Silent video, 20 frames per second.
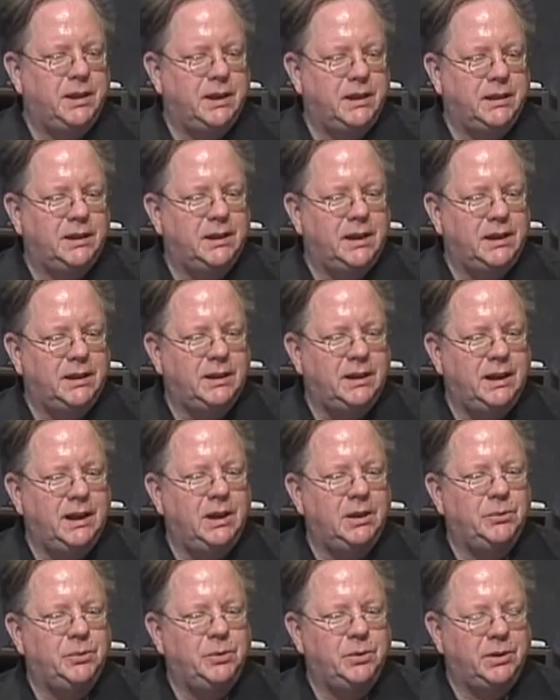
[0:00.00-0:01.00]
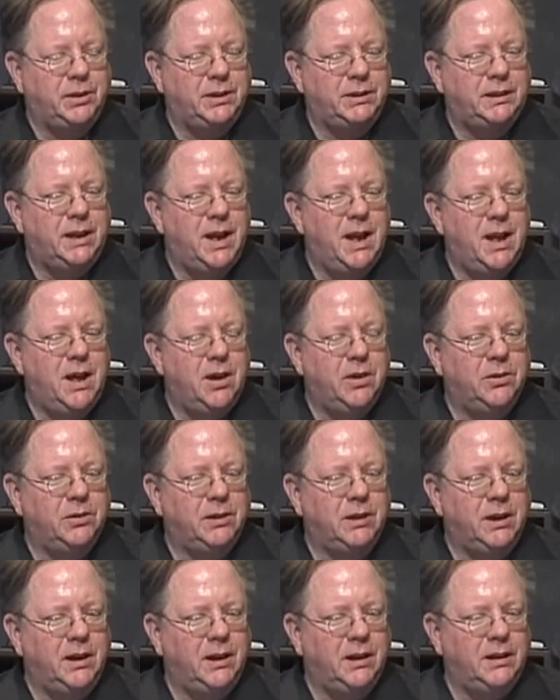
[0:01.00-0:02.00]
a need for the
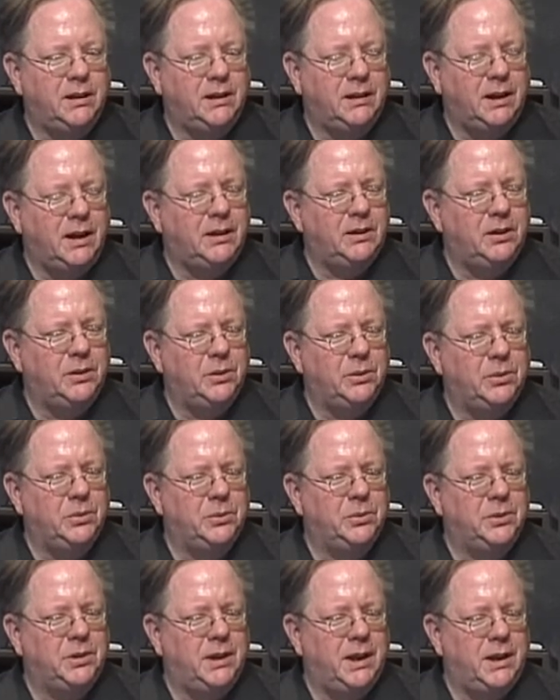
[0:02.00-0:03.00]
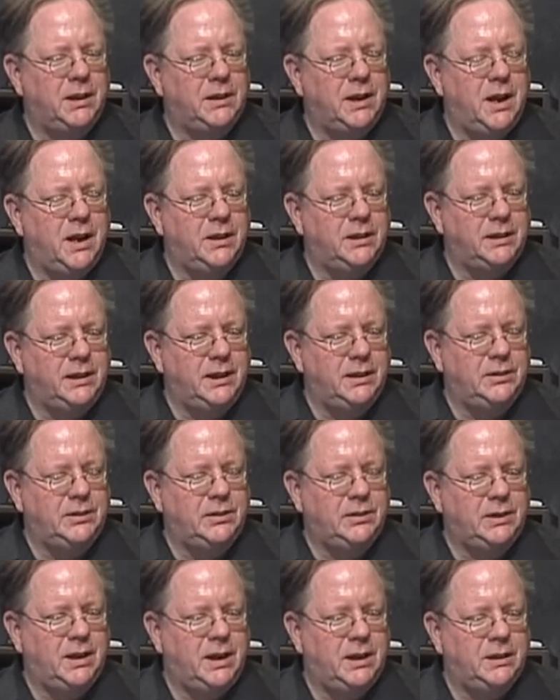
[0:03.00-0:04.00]
town, and I know that Eileen
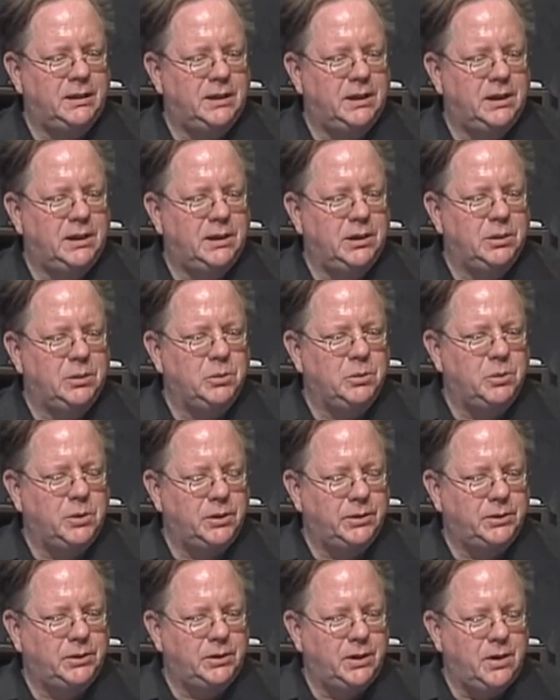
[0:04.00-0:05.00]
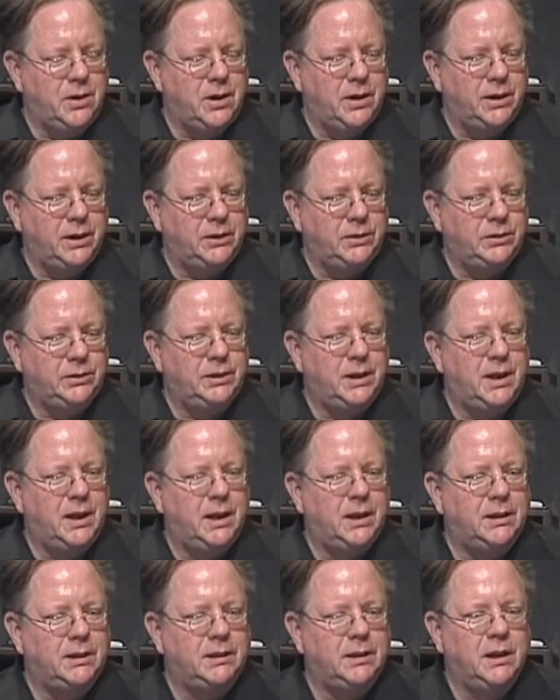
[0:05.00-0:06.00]
Shanley was an artist,
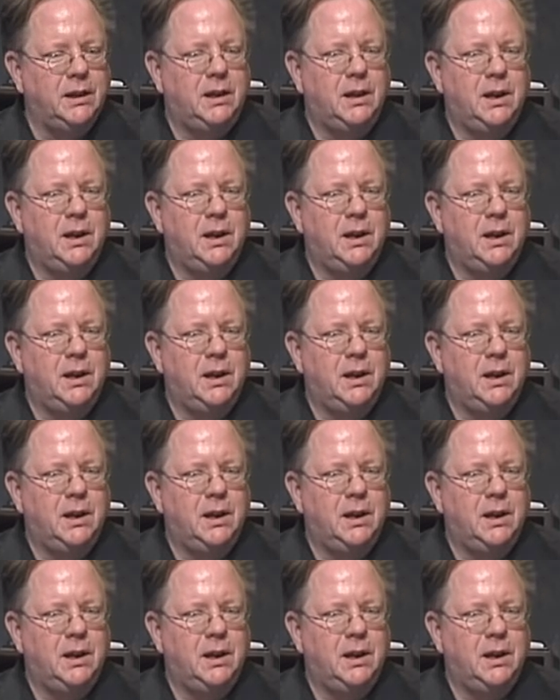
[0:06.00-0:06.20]
and